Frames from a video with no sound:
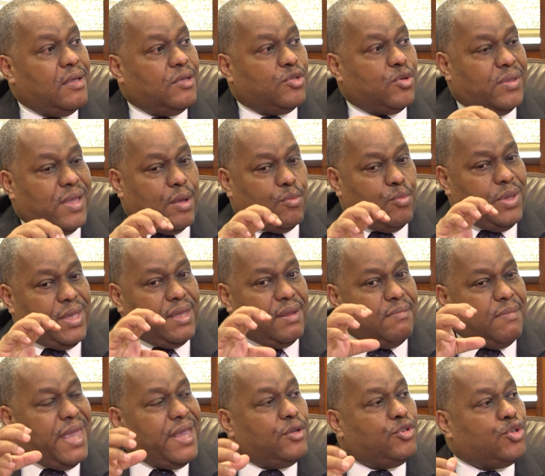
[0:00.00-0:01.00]
so that we
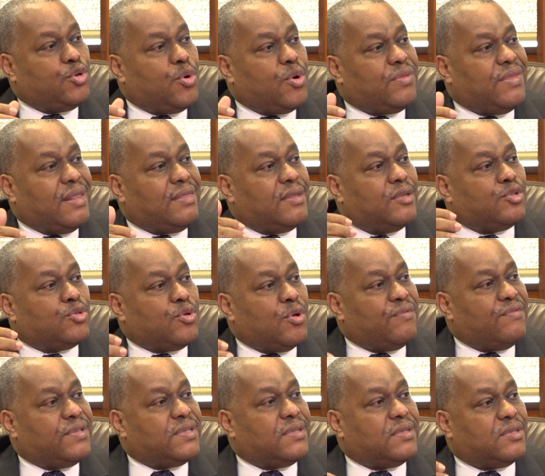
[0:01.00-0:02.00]
can make sure that the
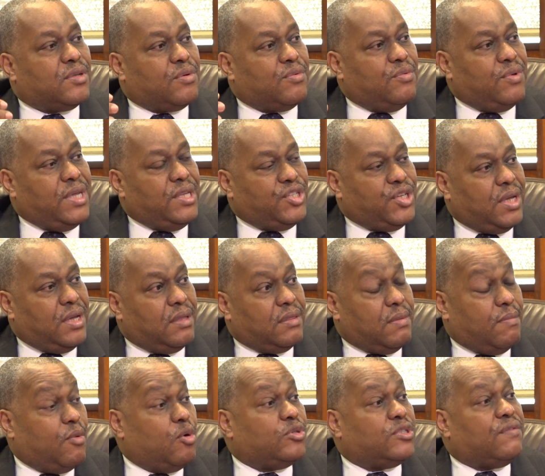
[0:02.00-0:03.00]
services are reaching
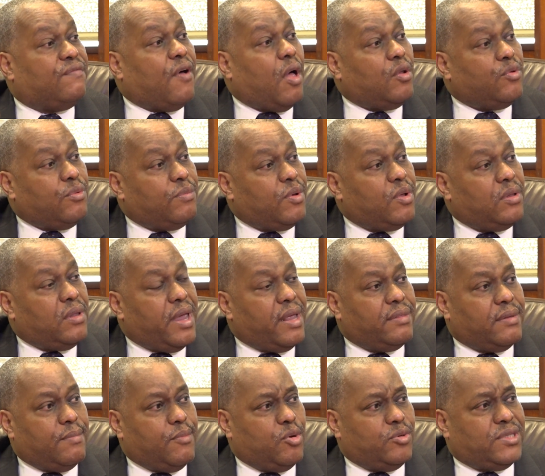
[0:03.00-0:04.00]
the most vulnerable
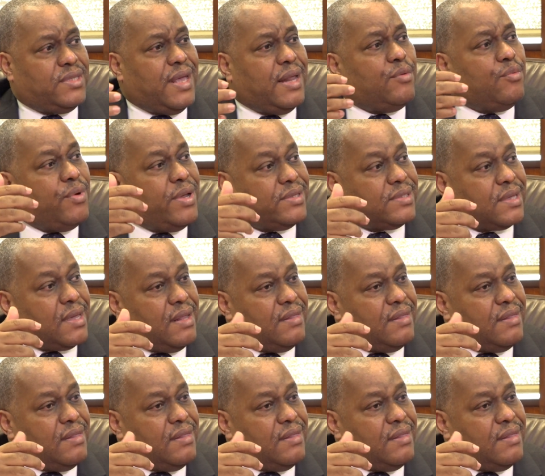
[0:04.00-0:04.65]
and the most at risk.